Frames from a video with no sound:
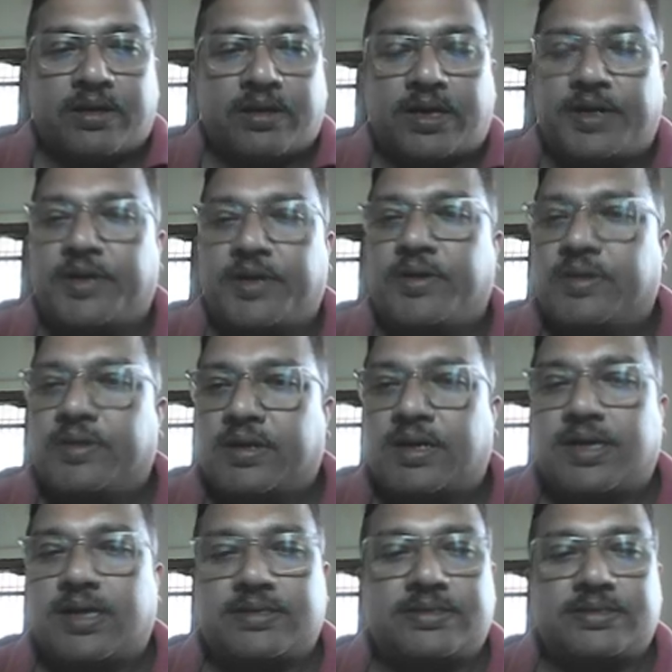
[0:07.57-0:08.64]
Continuing the
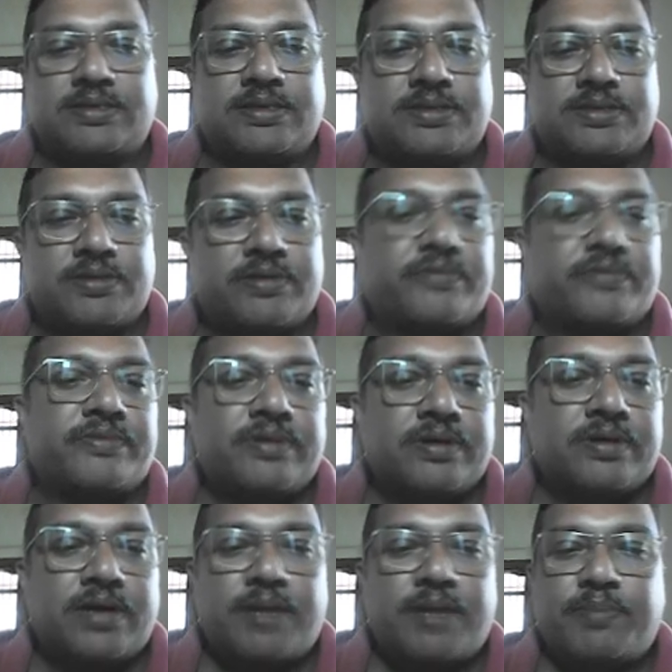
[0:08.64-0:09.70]
class series of
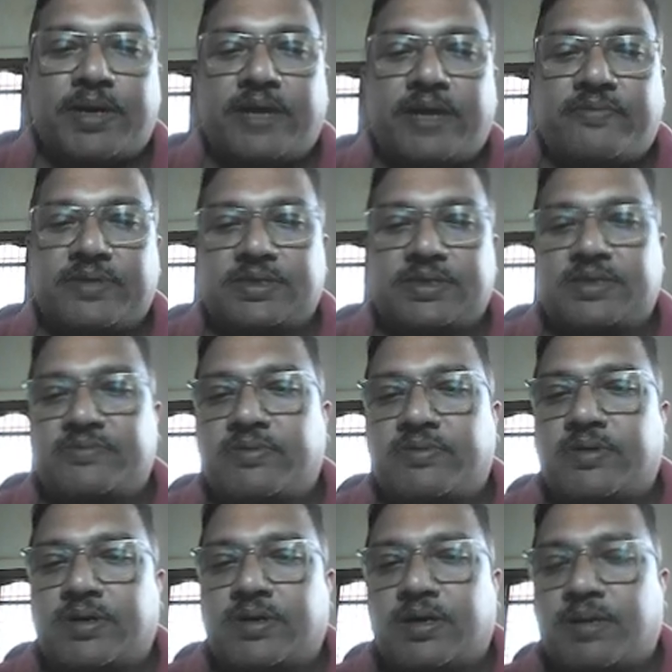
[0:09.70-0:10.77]
Applied Physics
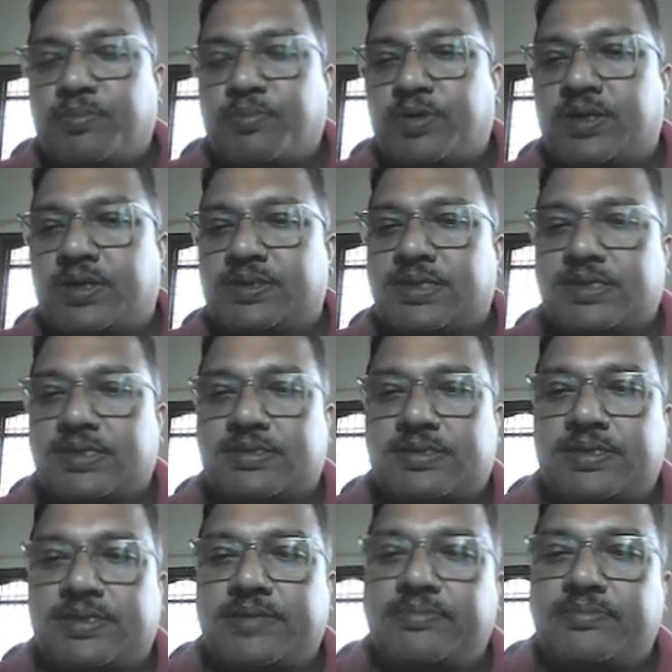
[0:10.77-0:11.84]
for Computer Science
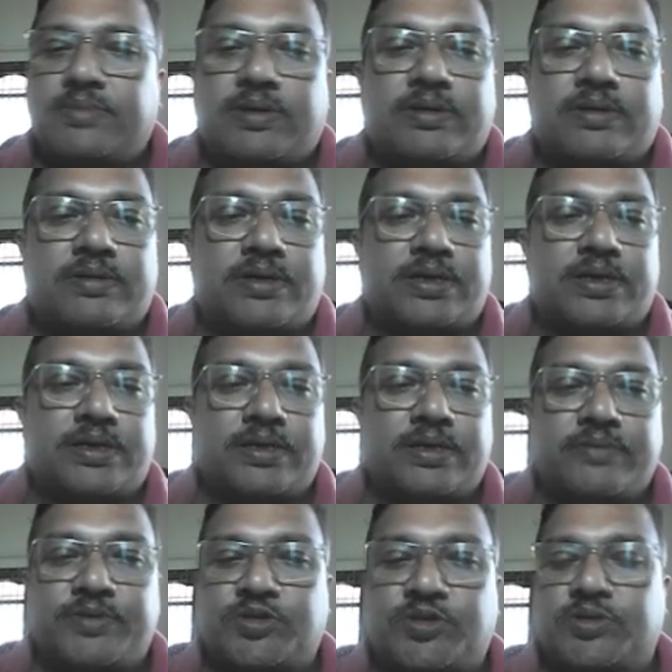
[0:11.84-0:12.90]
stream under
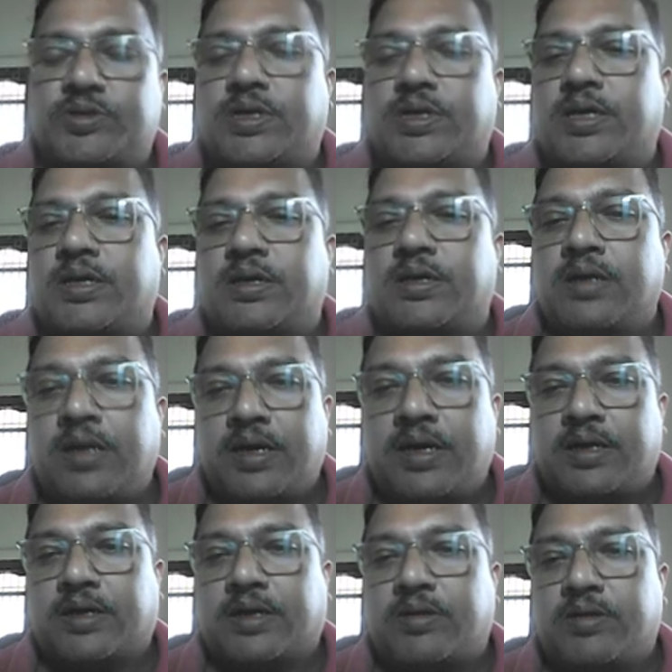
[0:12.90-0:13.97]
Visvesvaraya
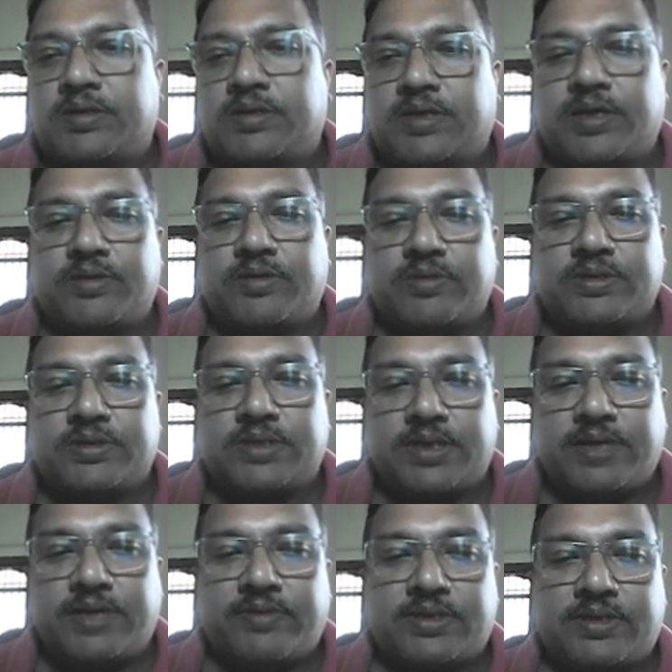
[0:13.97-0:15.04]
Technological
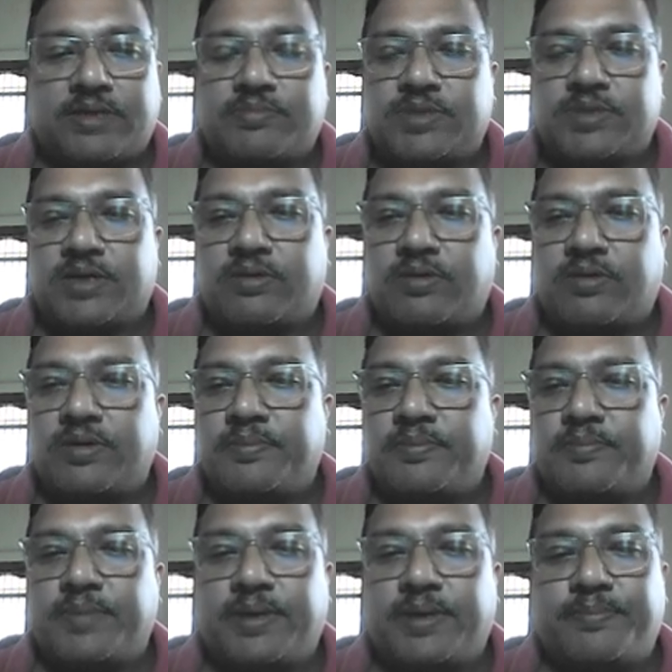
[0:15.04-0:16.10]
University with subject code
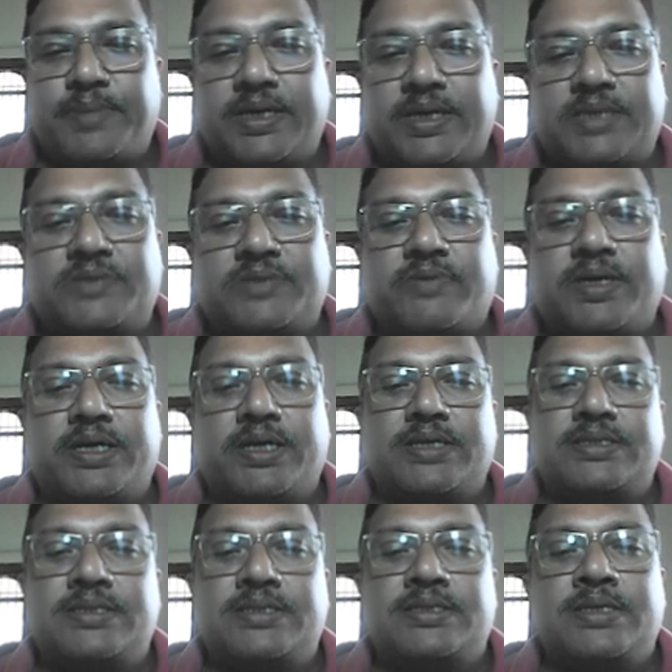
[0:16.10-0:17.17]

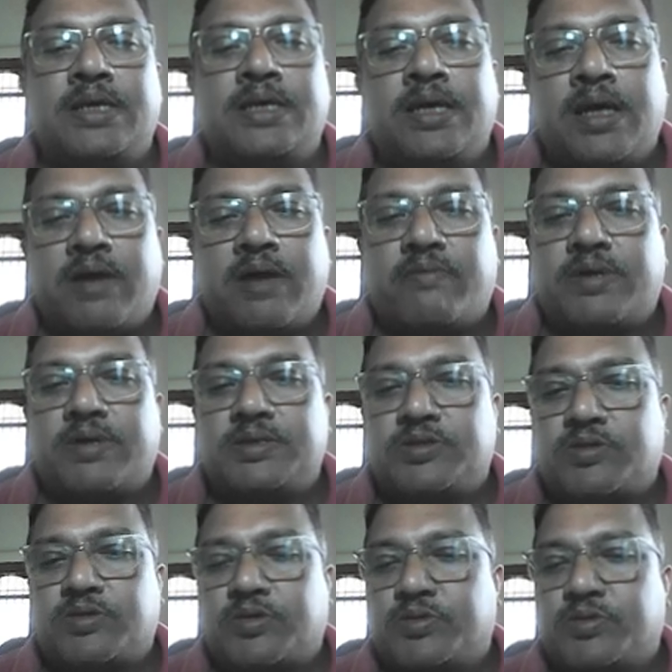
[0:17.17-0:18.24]
BPHYS
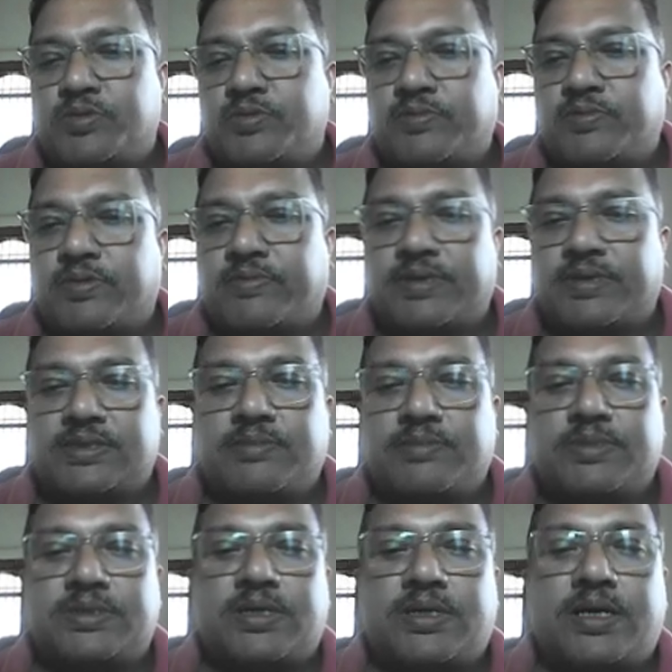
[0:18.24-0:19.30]
102 for first
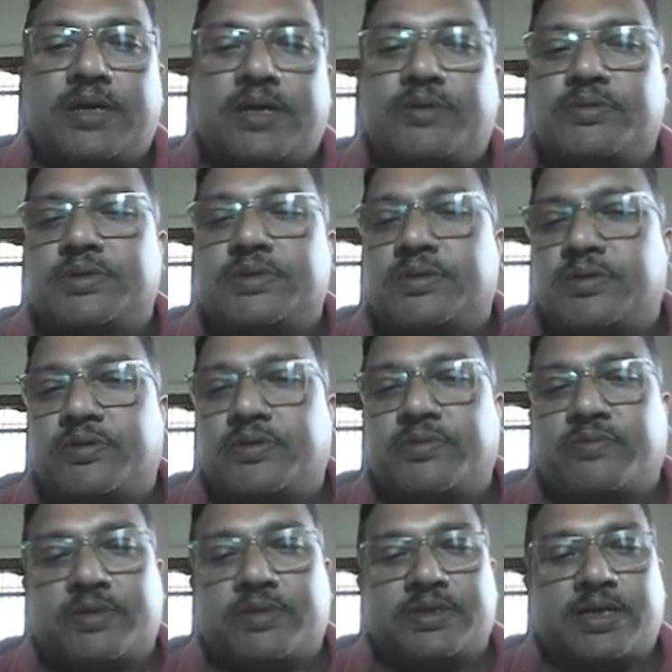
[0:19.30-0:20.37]
semester and 202
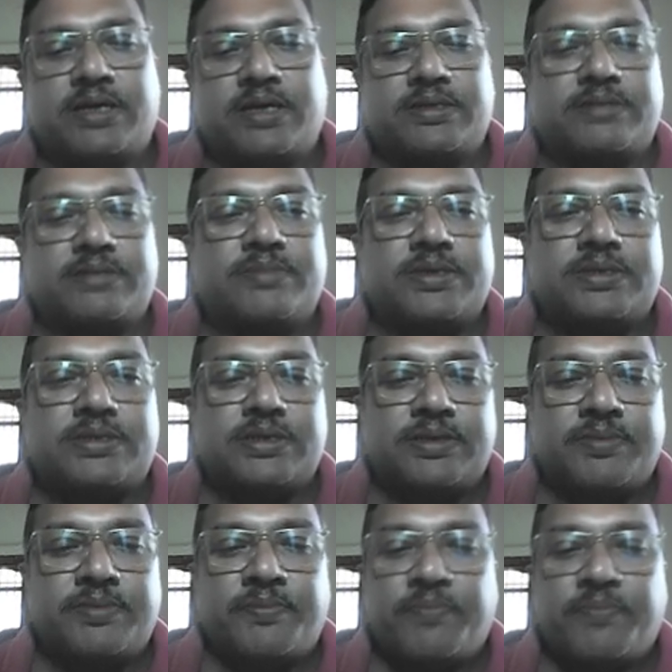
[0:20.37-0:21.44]
for second semester.
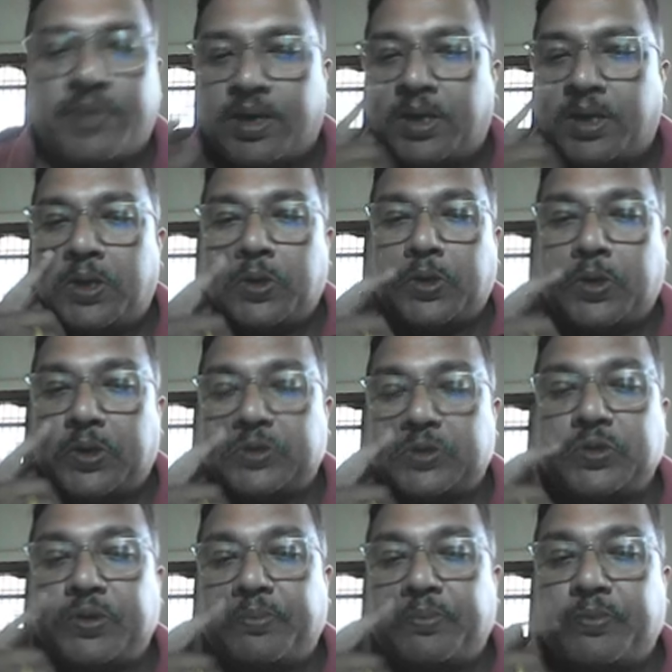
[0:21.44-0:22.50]
Okay,
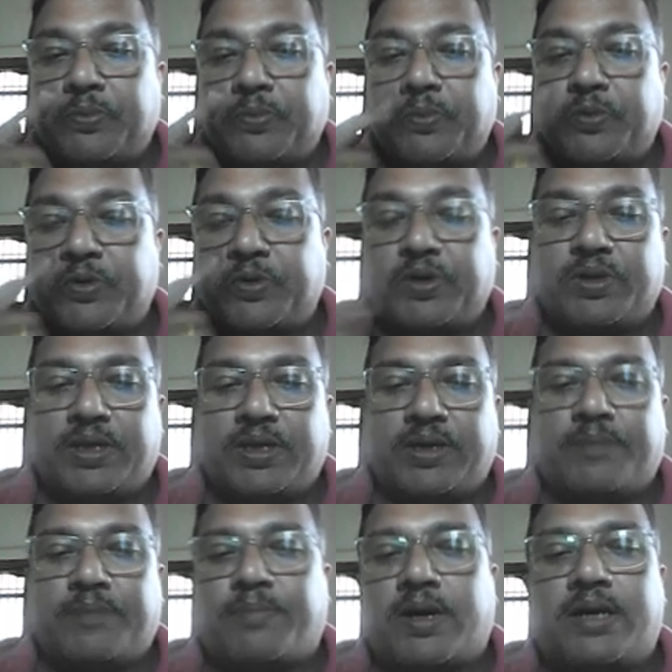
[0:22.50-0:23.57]
so I'm moving to the
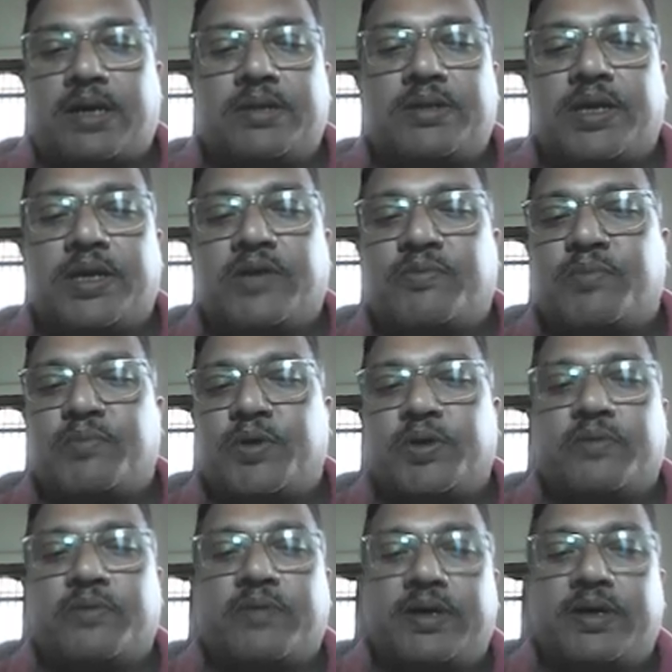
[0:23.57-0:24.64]
part 3 of
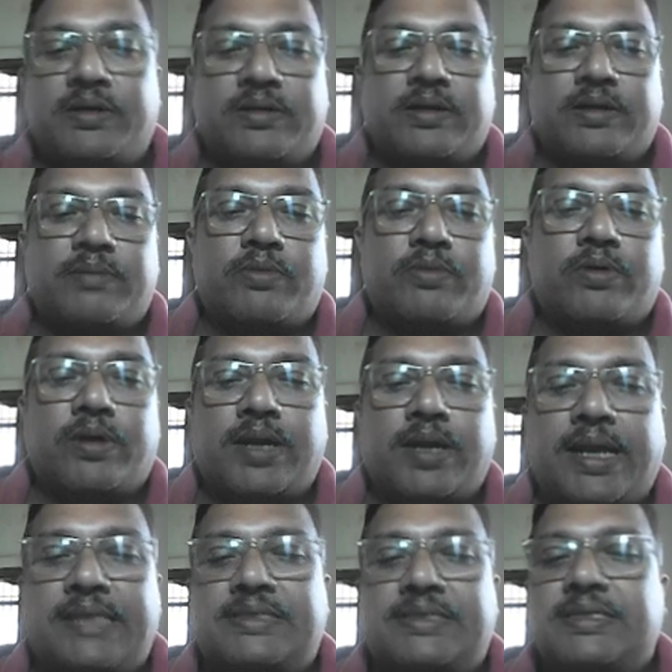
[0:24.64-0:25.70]
module 1 about
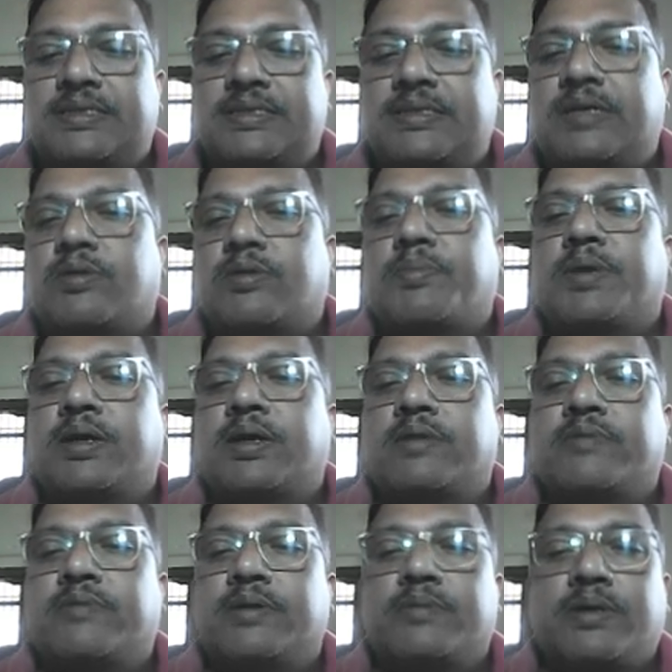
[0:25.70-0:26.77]
lasers and optical
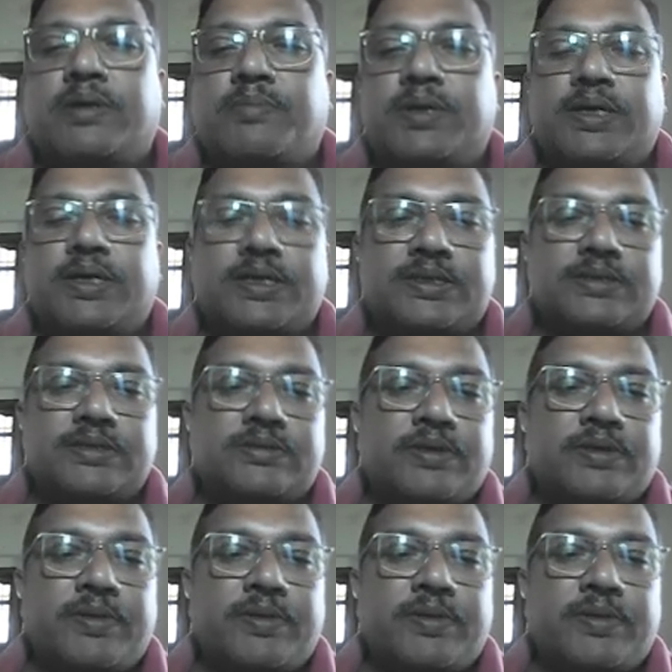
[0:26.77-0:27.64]
fiber applications.